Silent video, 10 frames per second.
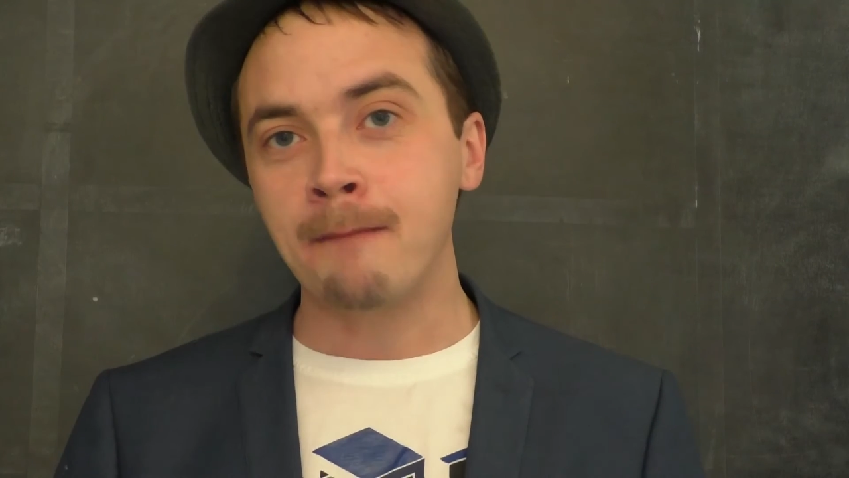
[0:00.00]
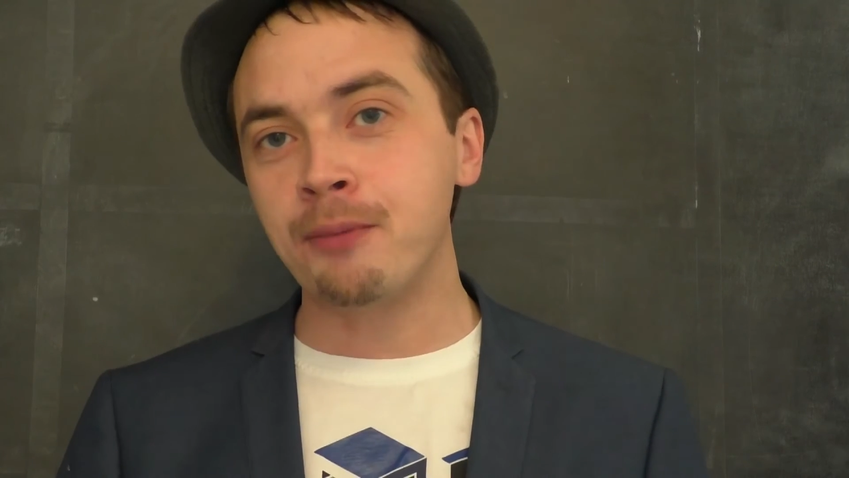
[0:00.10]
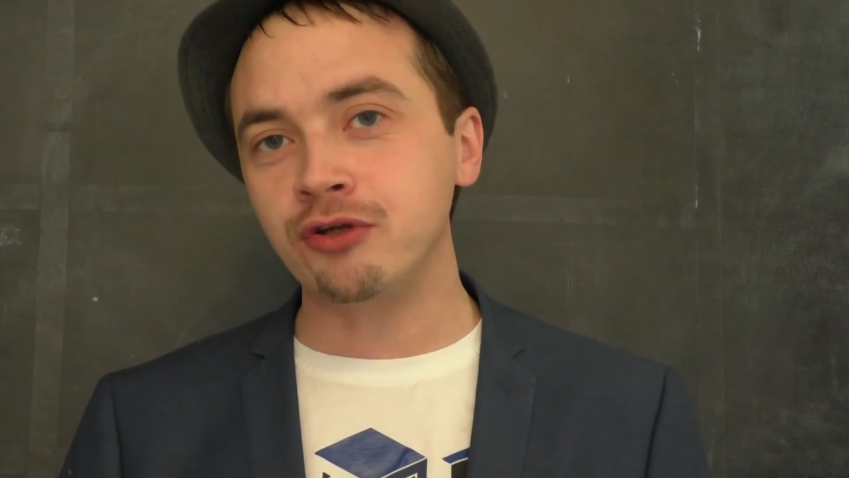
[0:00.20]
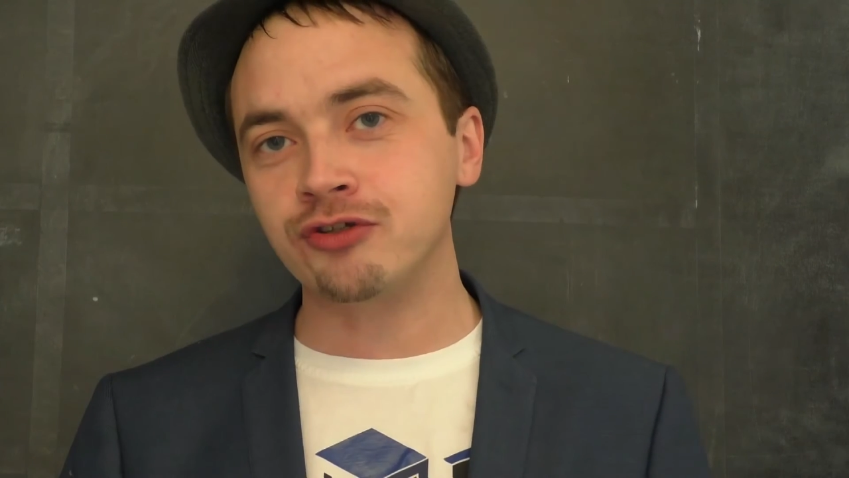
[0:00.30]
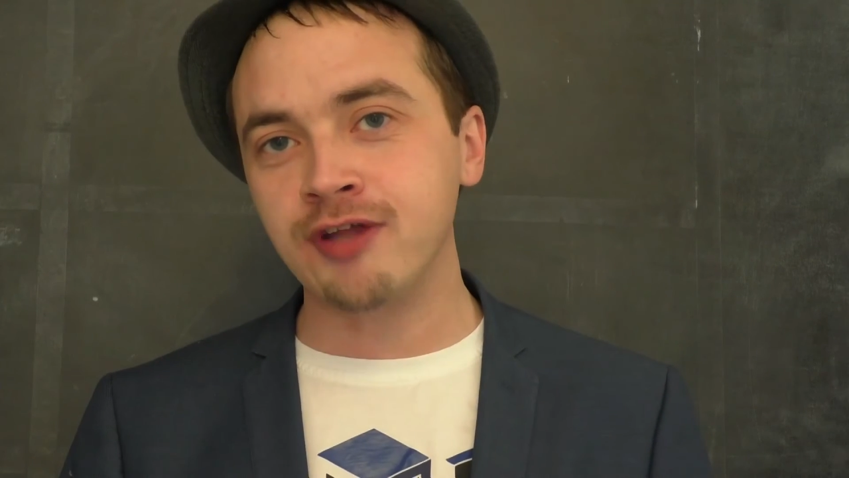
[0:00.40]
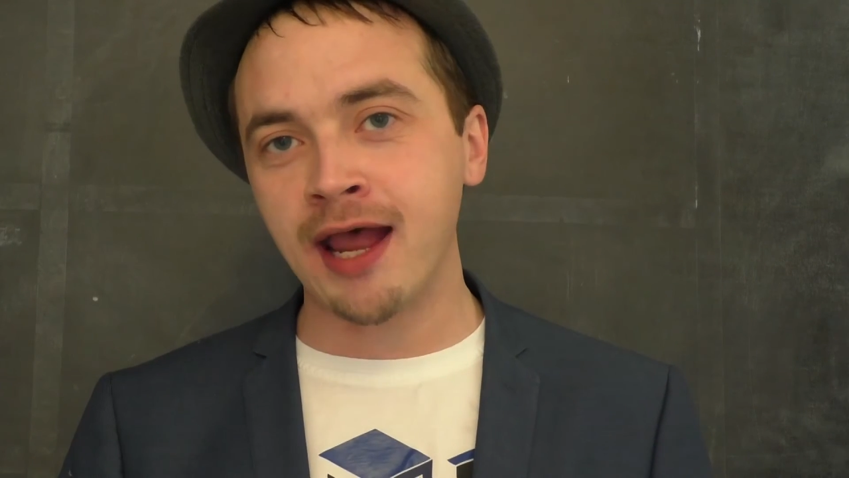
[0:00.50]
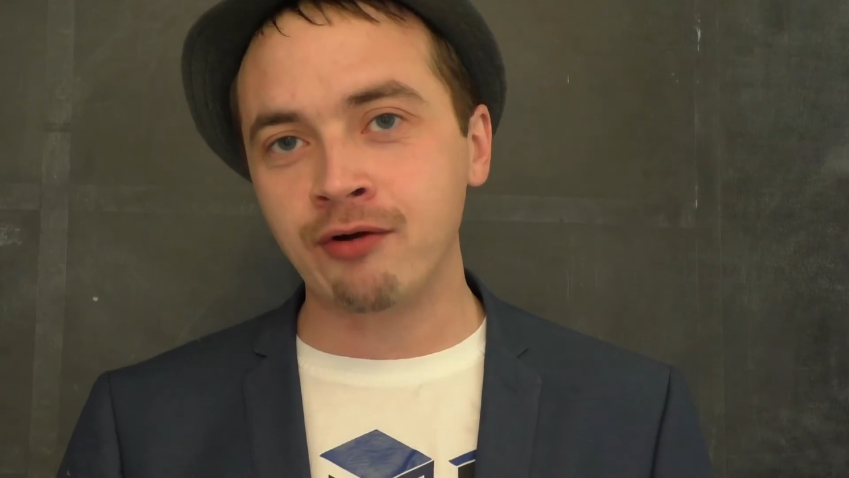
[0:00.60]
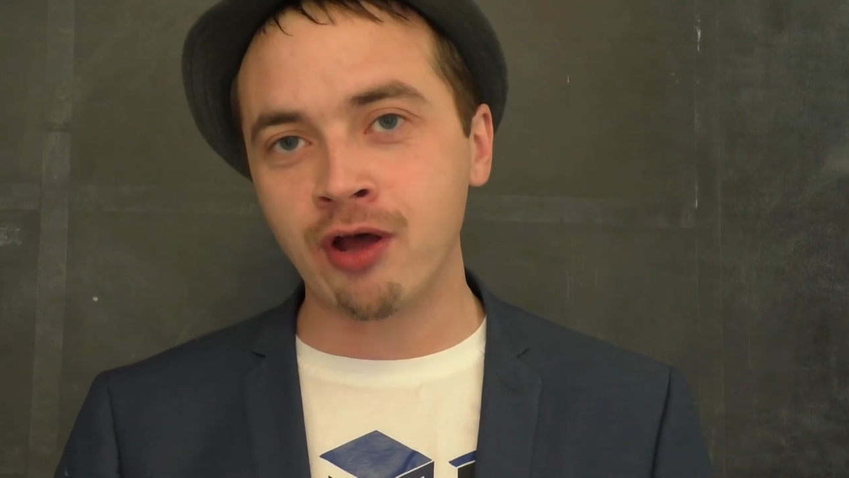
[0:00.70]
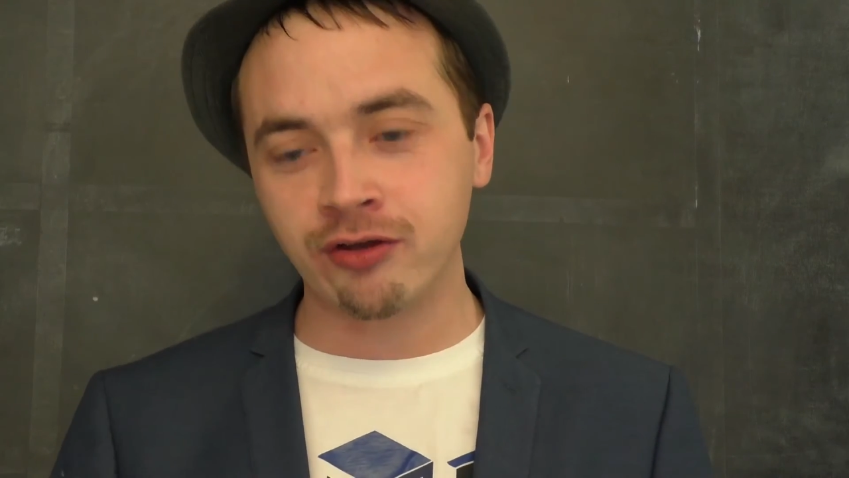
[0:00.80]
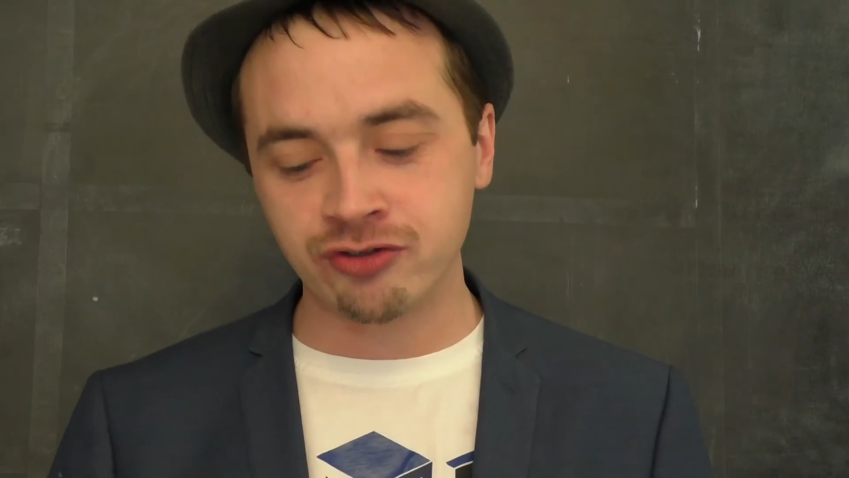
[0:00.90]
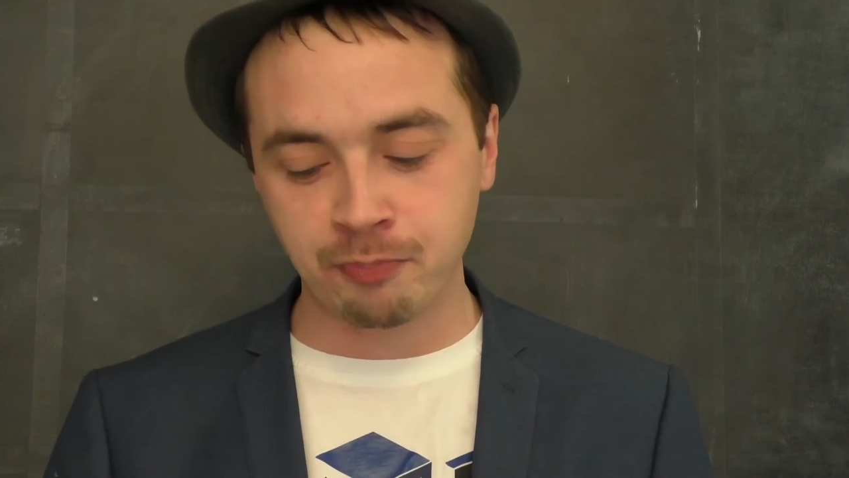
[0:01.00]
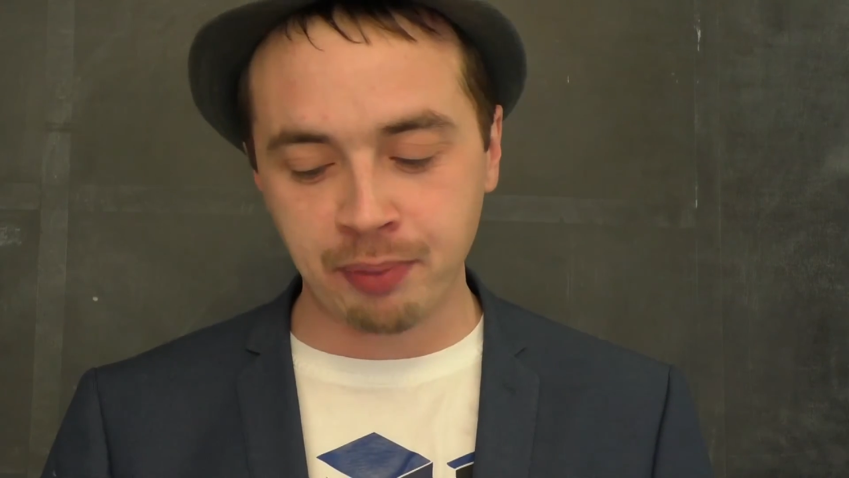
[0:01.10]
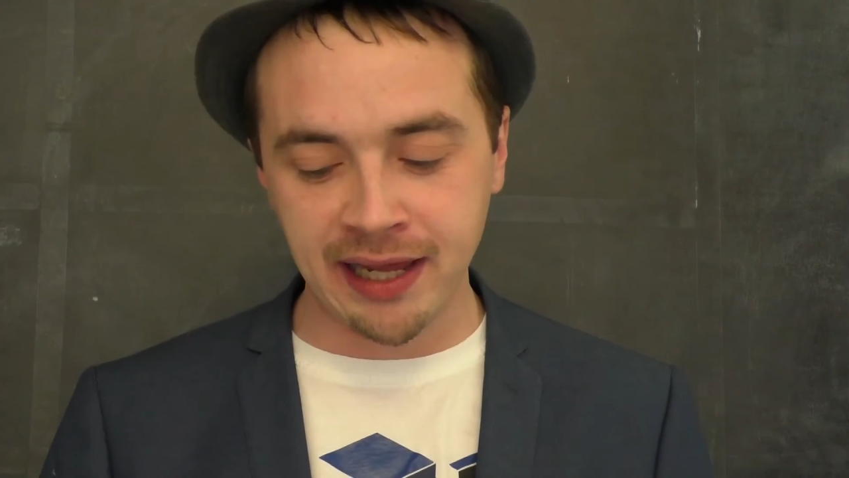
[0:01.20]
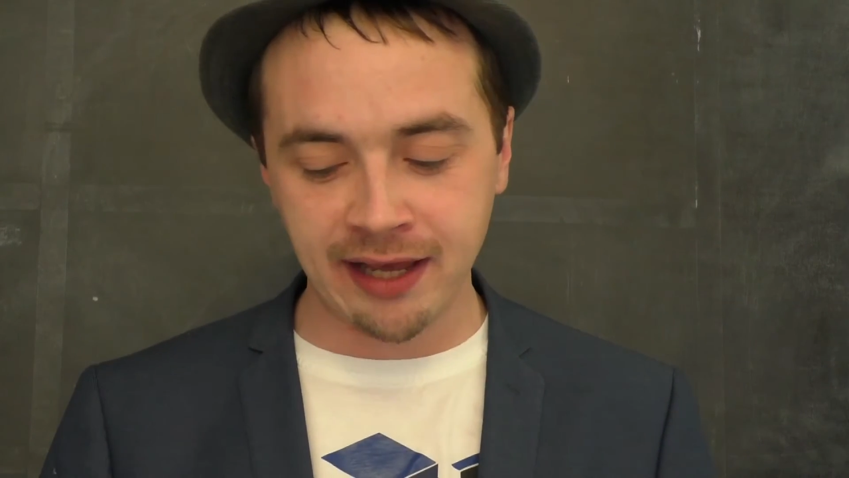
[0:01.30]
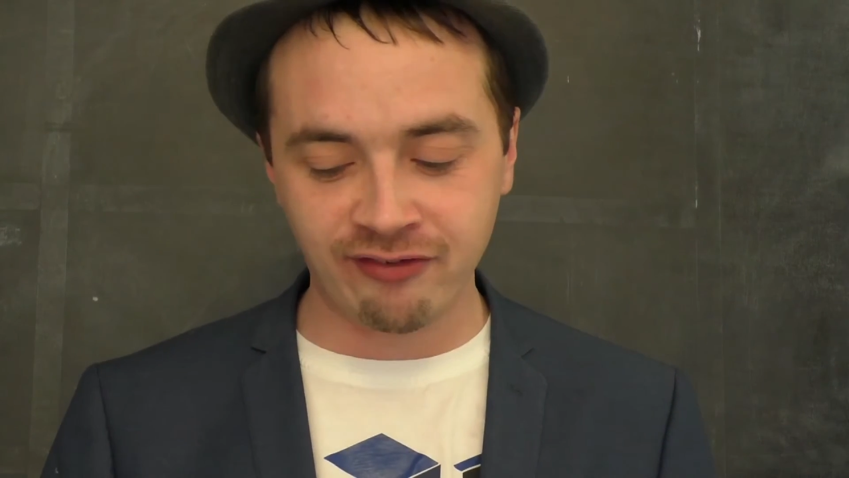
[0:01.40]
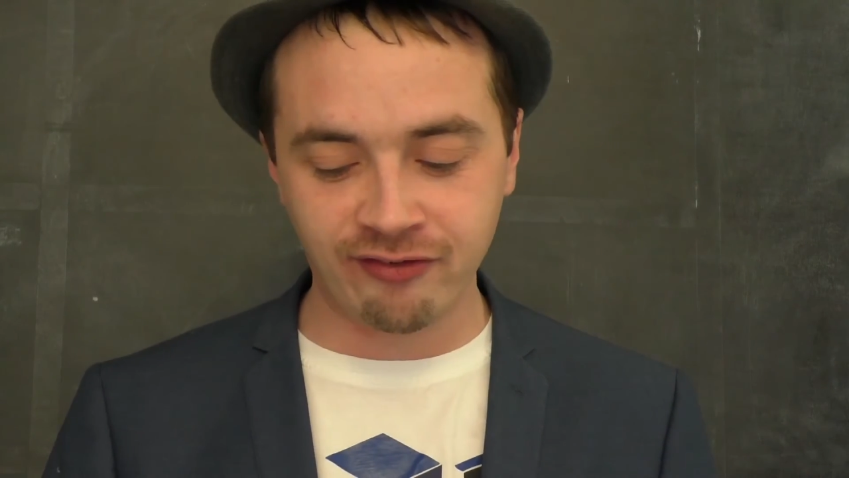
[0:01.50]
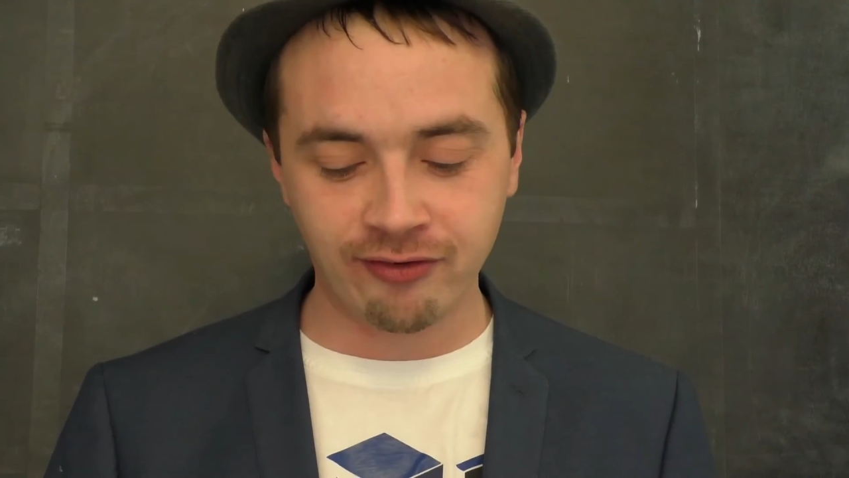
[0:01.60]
puts down her spliff,